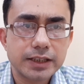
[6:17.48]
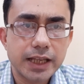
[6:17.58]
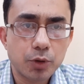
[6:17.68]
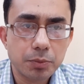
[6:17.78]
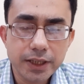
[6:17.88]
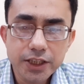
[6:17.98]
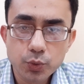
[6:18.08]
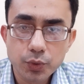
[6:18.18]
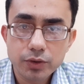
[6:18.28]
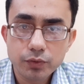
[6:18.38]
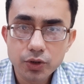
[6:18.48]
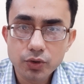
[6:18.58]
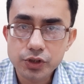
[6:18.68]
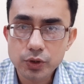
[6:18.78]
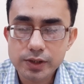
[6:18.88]
among many
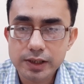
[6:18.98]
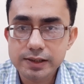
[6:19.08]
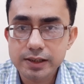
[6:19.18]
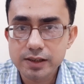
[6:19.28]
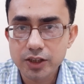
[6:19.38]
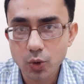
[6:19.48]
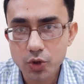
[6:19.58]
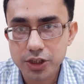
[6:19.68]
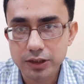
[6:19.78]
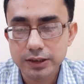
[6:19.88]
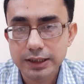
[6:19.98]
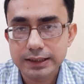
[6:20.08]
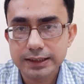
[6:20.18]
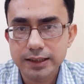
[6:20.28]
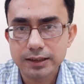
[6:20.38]
Windows users, there's a notion
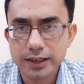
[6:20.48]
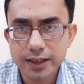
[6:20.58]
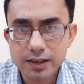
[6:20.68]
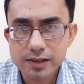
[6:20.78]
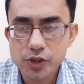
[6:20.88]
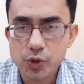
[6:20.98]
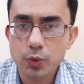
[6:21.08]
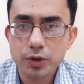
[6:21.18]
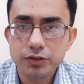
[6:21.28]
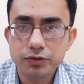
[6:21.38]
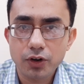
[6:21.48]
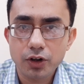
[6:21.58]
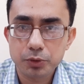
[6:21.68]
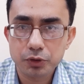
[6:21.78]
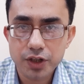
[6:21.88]
that Linux is only for
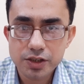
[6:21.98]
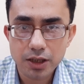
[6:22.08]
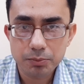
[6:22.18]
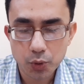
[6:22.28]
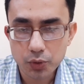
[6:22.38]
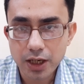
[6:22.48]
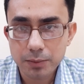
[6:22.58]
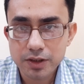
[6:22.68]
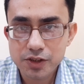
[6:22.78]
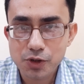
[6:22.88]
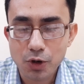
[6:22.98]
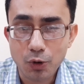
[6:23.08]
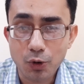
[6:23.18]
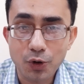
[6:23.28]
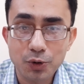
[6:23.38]
professional programmers
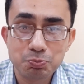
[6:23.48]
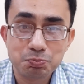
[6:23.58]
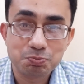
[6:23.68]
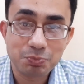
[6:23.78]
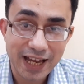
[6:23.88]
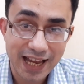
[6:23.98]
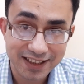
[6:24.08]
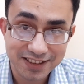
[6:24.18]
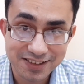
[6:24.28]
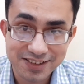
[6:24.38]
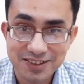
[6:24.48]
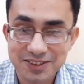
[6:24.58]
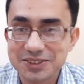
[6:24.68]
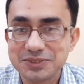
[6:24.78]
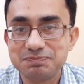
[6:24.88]
or hackers,
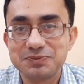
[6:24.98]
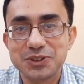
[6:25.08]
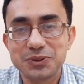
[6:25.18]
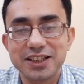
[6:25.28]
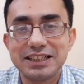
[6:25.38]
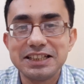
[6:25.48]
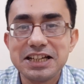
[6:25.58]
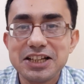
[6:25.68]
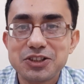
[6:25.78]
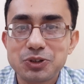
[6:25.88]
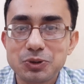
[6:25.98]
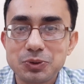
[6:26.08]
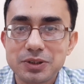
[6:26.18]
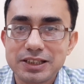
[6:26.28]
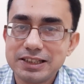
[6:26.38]
okay.
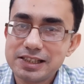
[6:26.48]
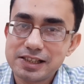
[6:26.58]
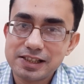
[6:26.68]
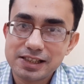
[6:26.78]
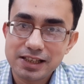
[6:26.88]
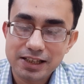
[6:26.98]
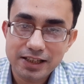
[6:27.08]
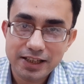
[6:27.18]
So this is